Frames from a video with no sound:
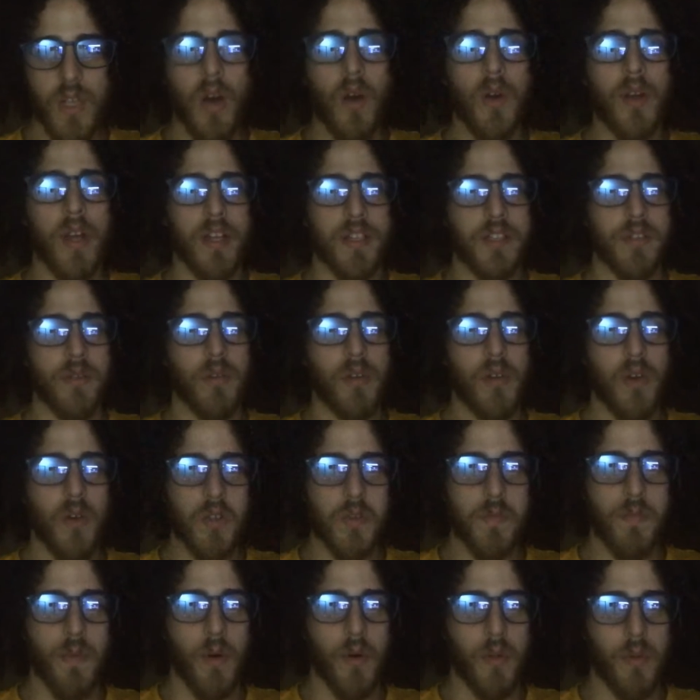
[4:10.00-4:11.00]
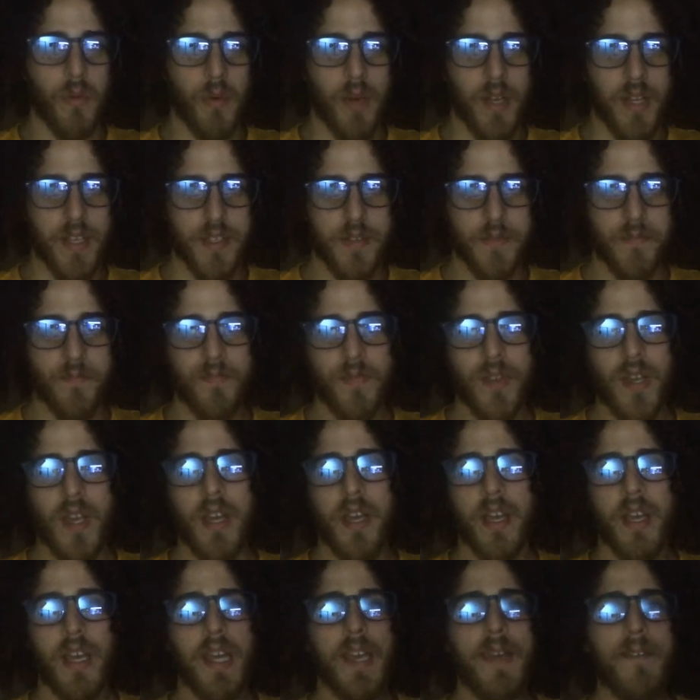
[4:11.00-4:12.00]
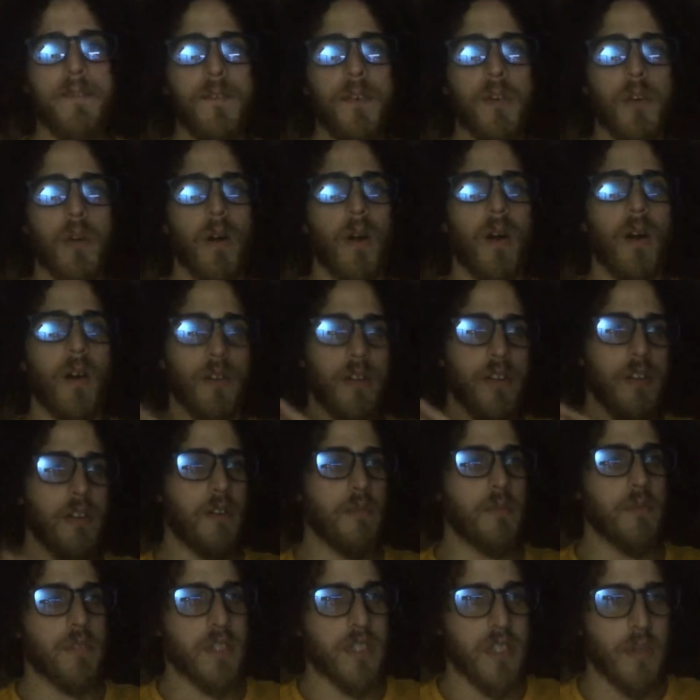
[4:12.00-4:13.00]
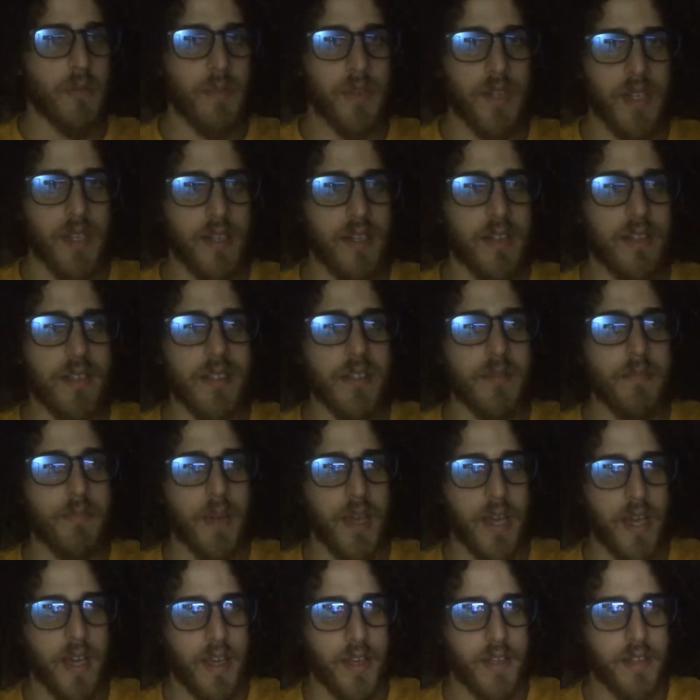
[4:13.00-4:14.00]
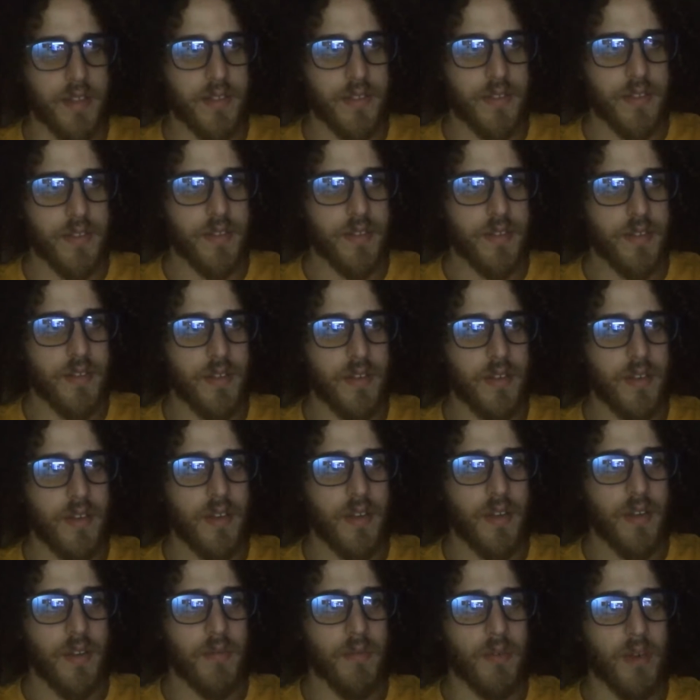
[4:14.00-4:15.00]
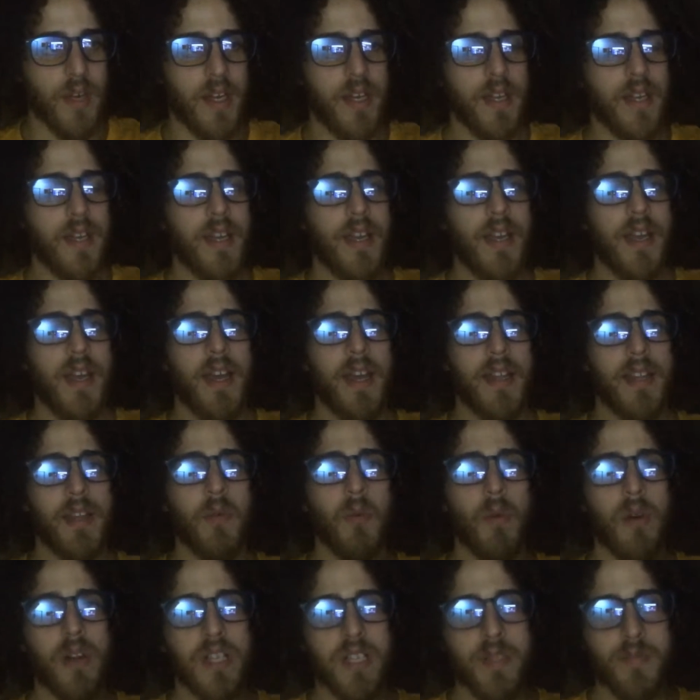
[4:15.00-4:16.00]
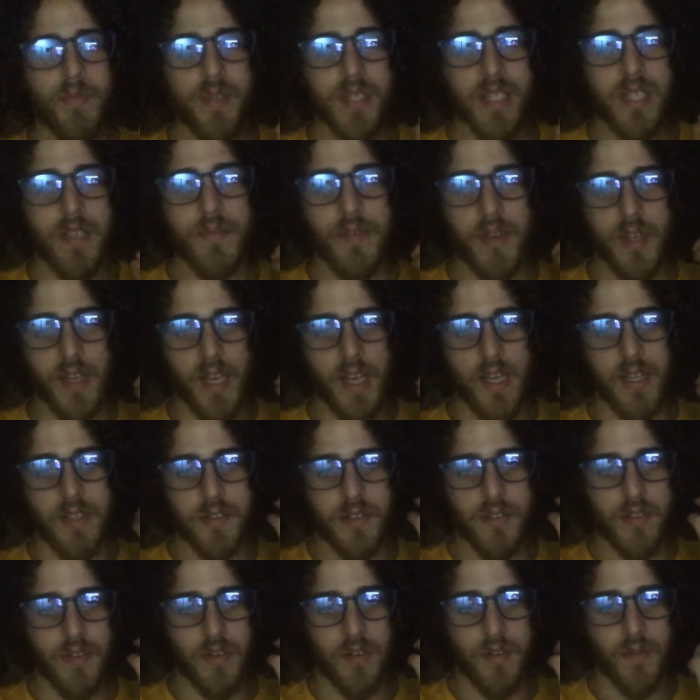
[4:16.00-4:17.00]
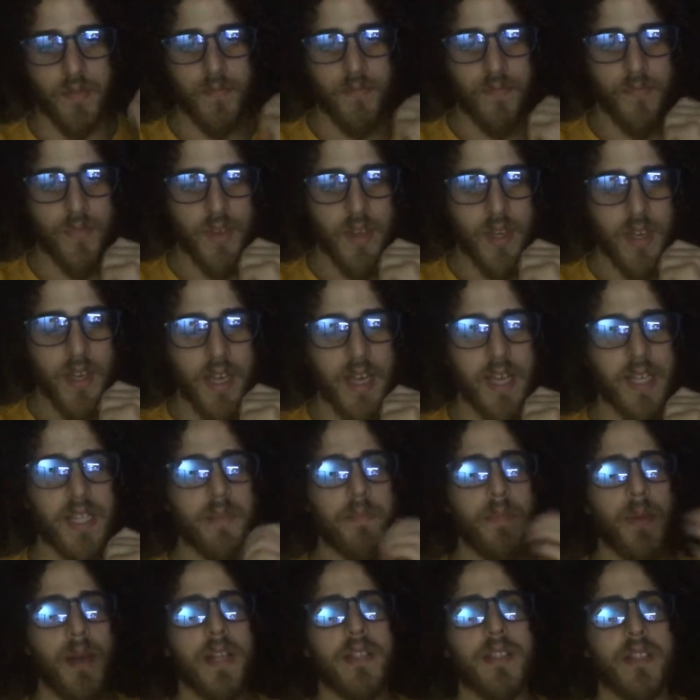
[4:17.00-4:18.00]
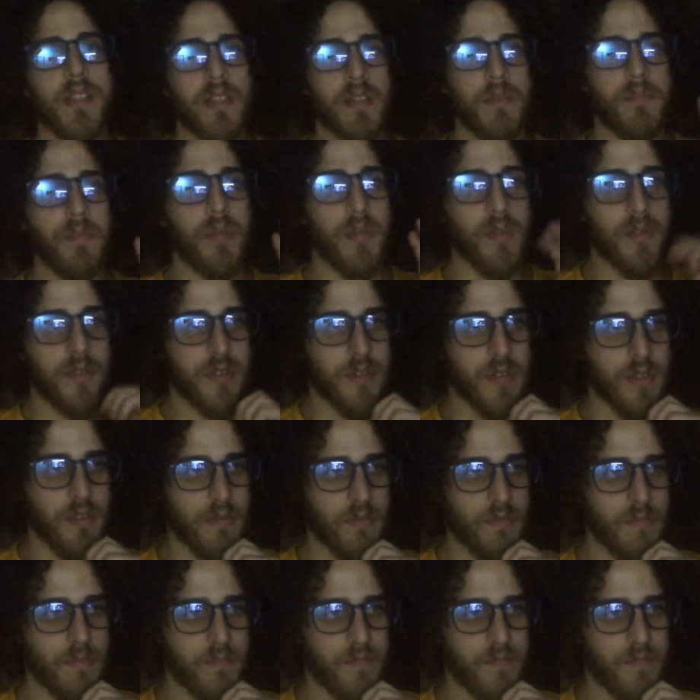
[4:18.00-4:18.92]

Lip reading: Okay, so it goes both ways. If you're arguing with someone in a debate, right, and they want a specific answer, it depends on the person.